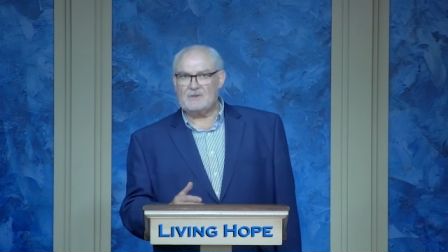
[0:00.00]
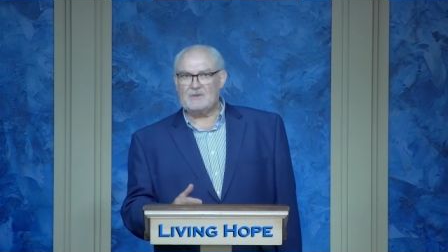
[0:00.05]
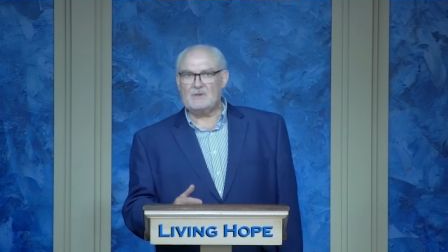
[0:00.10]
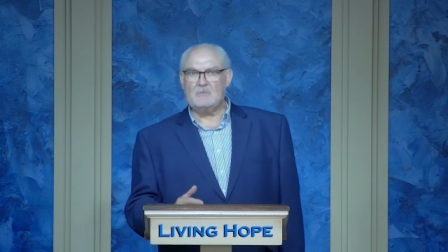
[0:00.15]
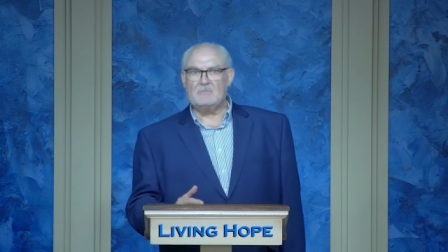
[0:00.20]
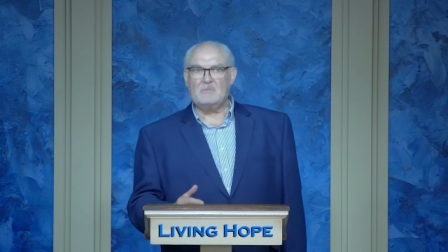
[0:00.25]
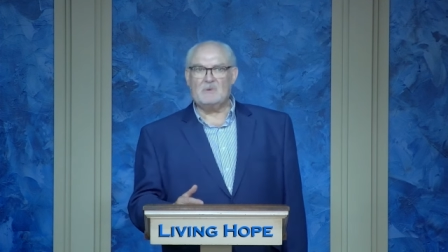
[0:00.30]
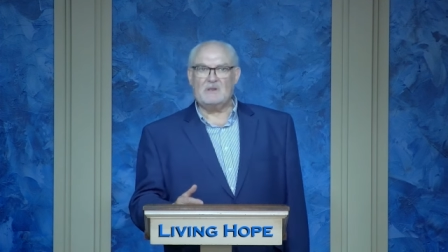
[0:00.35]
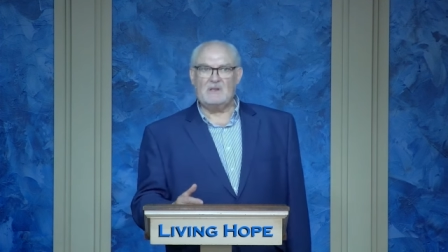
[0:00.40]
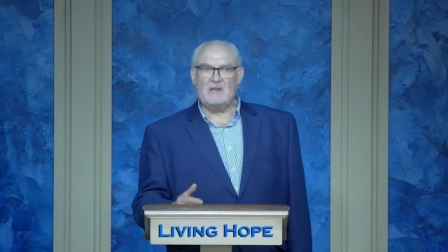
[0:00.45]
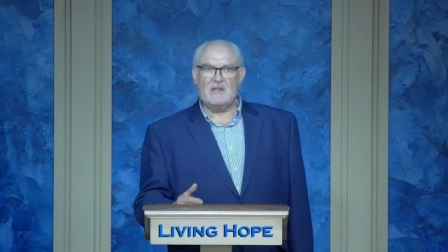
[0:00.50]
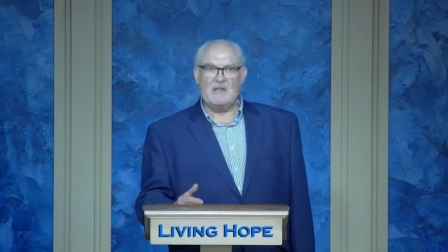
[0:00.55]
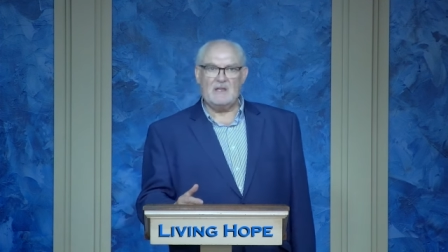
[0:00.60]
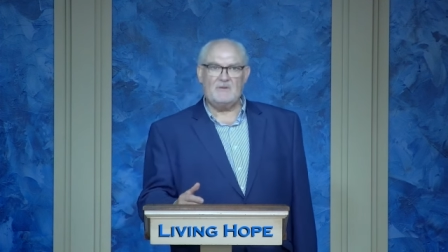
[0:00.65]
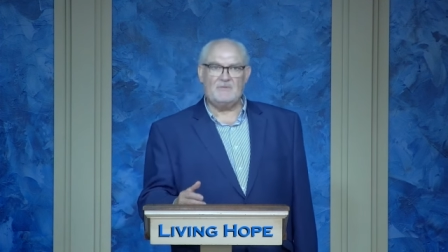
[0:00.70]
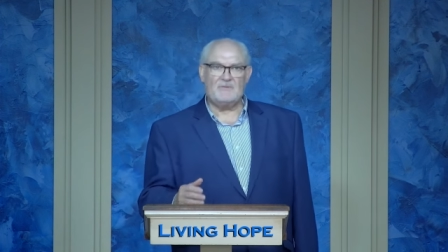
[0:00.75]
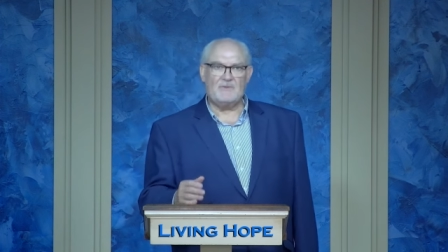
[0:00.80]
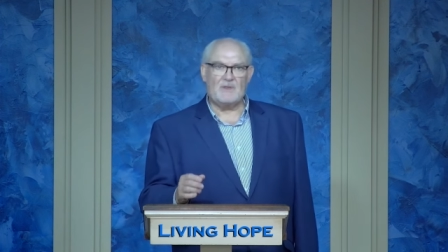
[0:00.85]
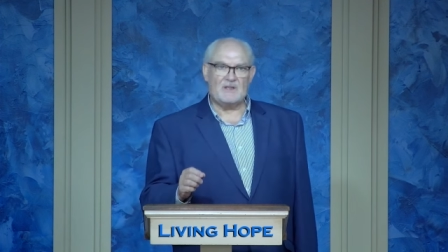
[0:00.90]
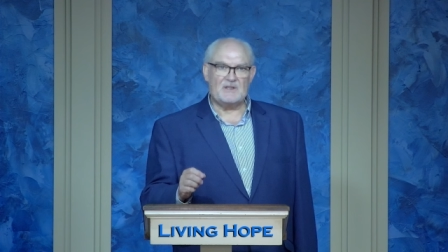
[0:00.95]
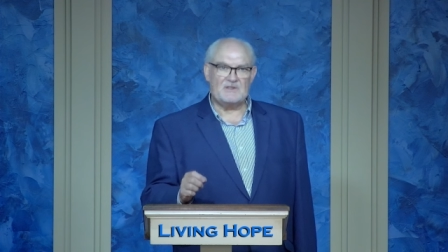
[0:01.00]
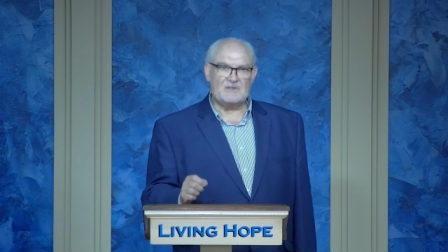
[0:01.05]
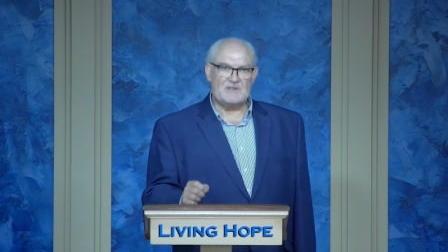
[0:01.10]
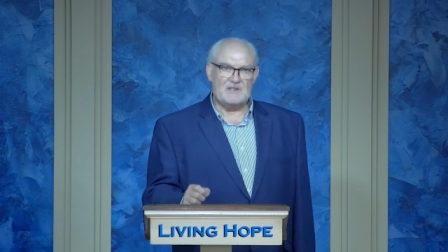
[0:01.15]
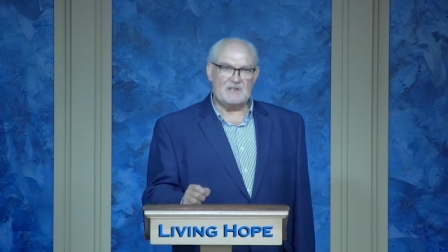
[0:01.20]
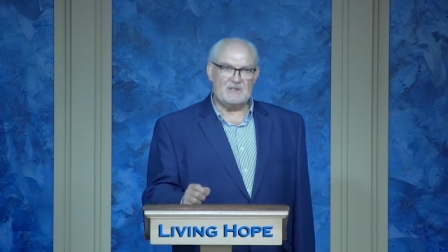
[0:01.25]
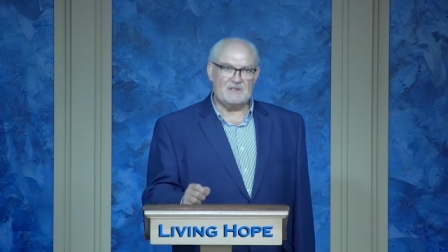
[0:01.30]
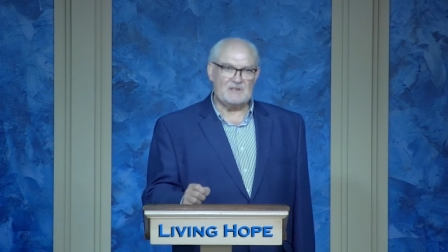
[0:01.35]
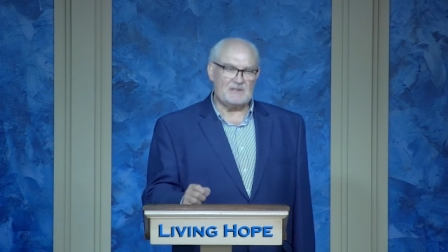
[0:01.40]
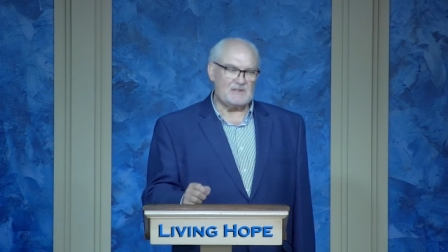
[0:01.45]
to believe that
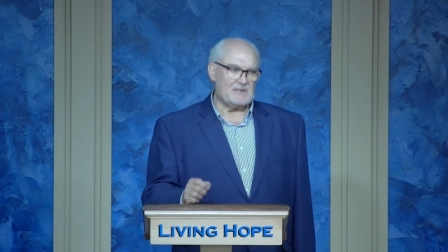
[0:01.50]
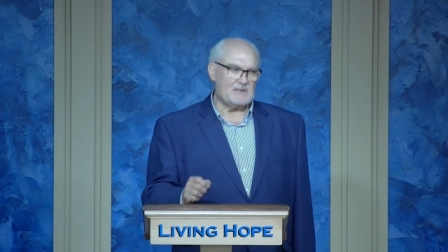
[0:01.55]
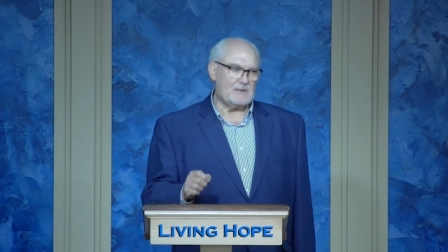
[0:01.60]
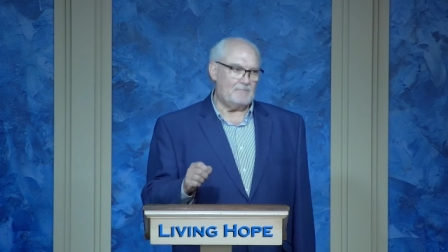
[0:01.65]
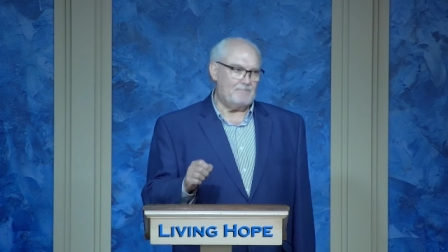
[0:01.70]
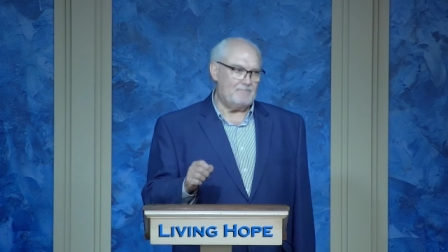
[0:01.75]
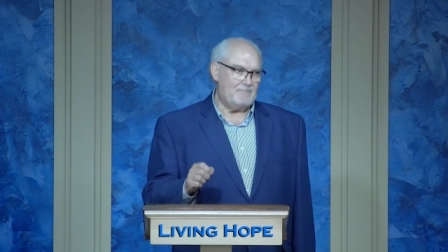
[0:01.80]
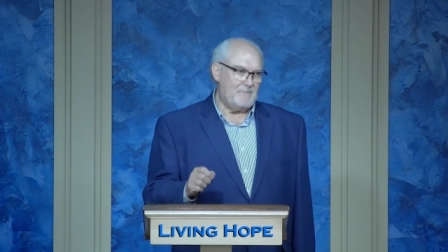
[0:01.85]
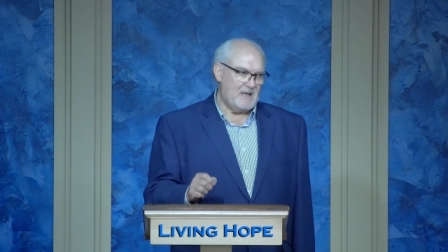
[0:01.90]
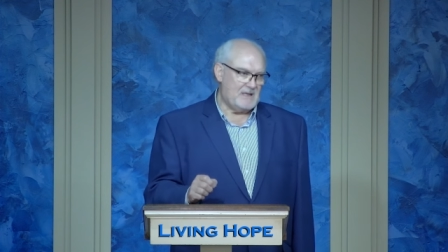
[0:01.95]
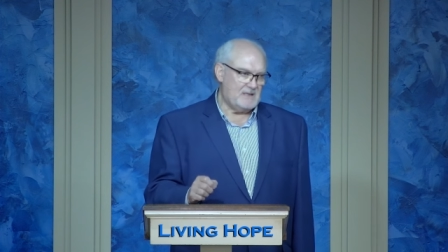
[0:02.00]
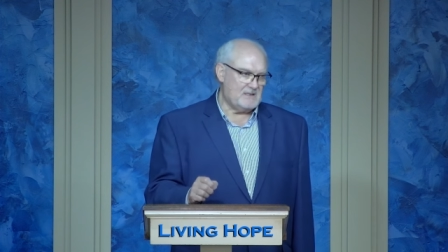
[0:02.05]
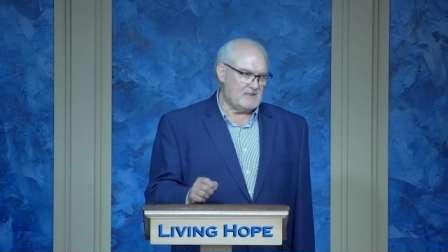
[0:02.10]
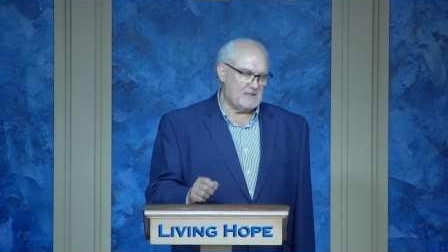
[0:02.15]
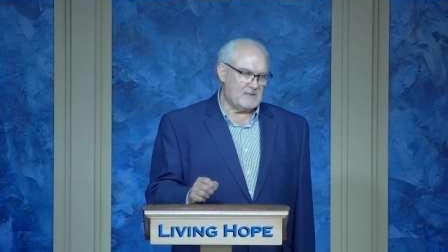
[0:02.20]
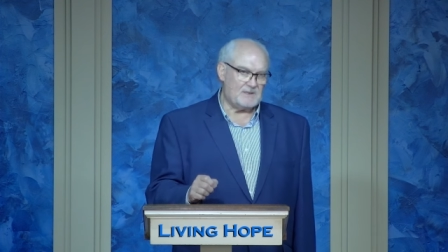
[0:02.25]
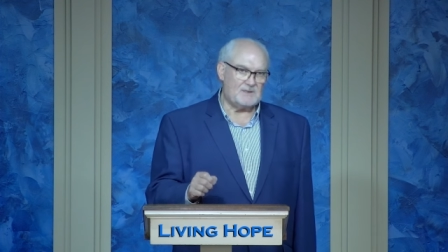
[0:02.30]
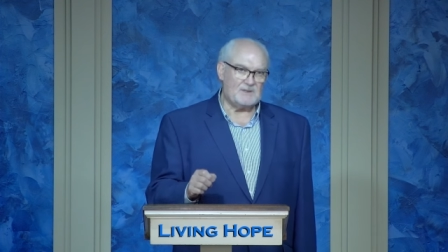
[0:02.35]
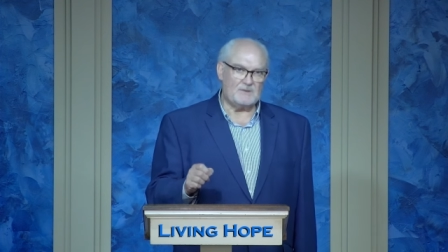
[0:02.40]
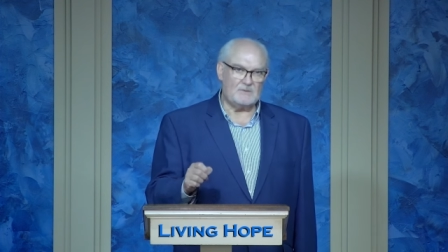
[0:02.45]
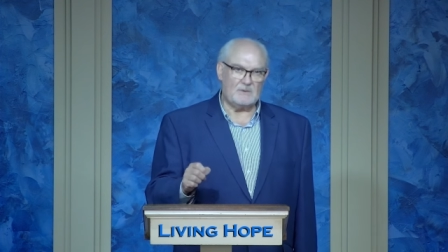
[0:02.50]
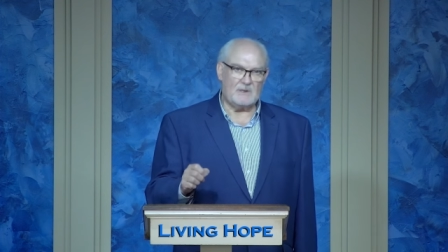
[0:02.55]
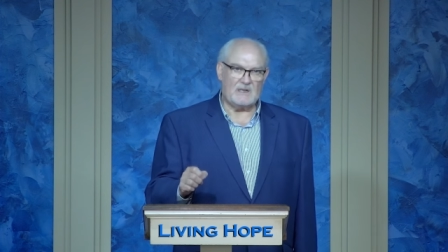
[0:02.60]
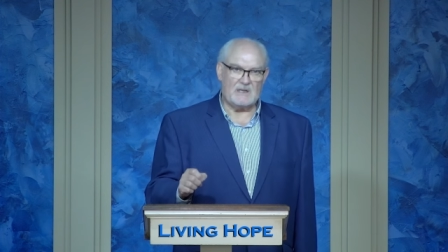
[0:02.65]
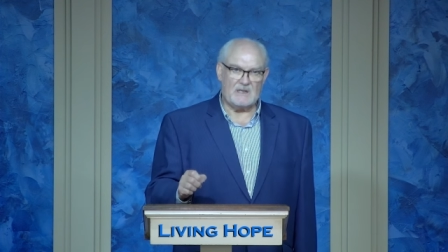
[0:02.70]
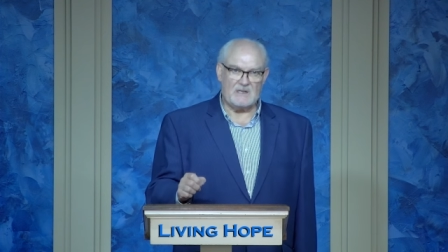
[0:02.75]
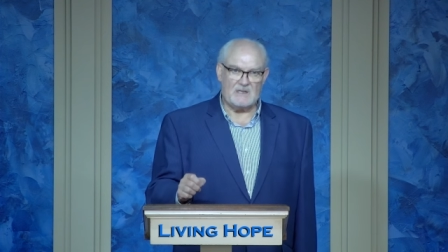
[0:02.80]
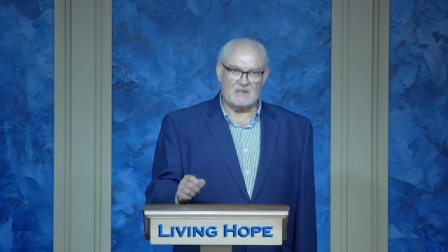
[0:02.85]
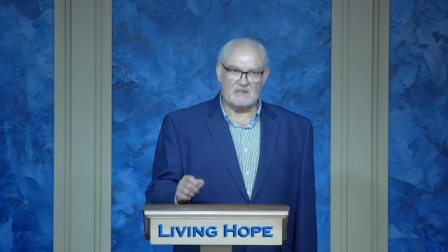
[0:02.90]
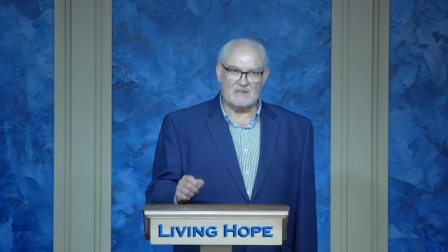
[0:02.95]
Jesus meant it when
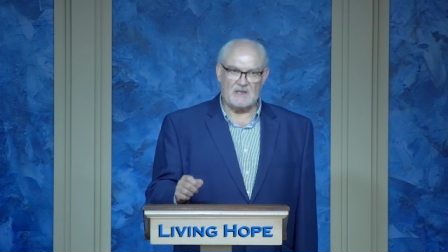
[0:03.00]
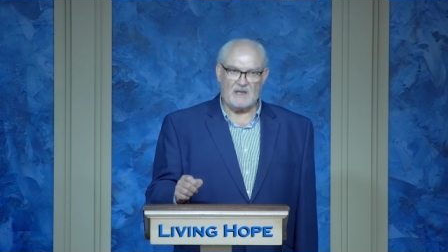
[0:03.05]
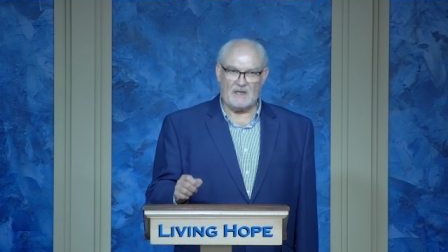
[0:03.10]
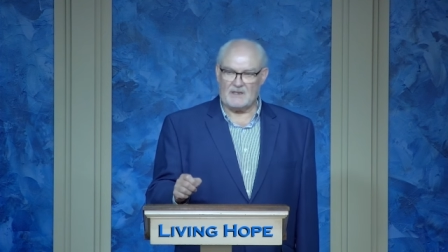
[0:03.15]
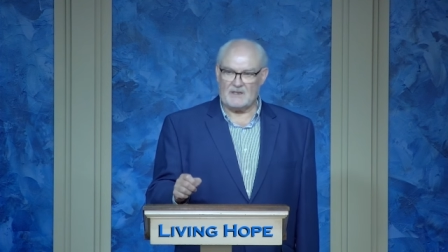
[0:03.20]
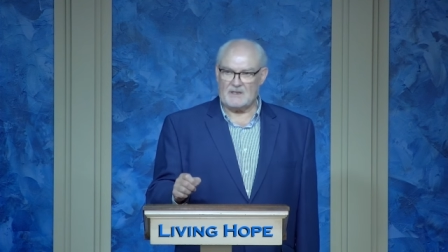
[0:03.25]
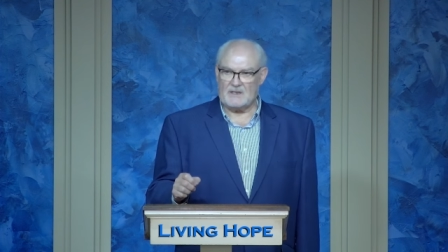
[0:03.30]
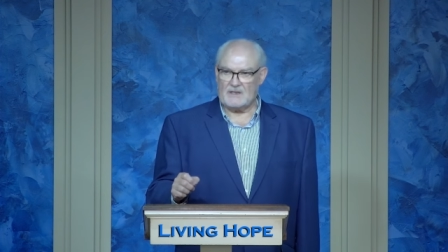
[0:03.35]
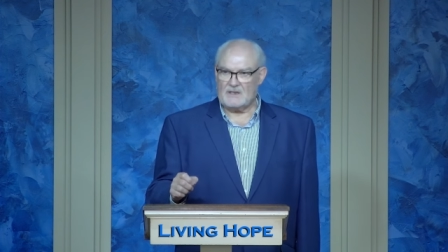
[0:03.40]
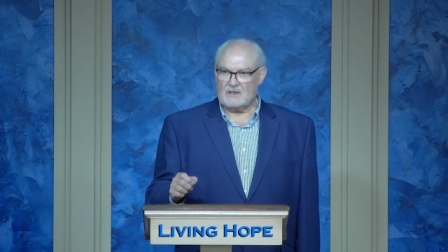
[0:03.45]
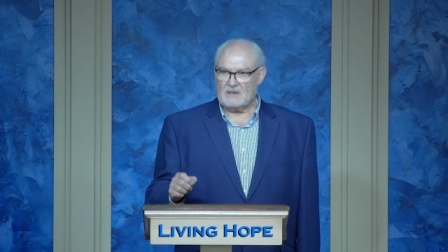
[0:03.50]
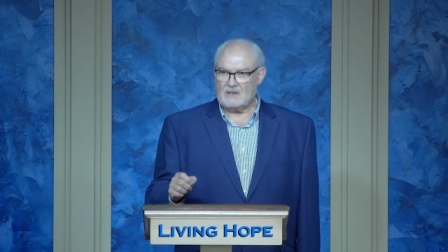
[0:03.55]
he said,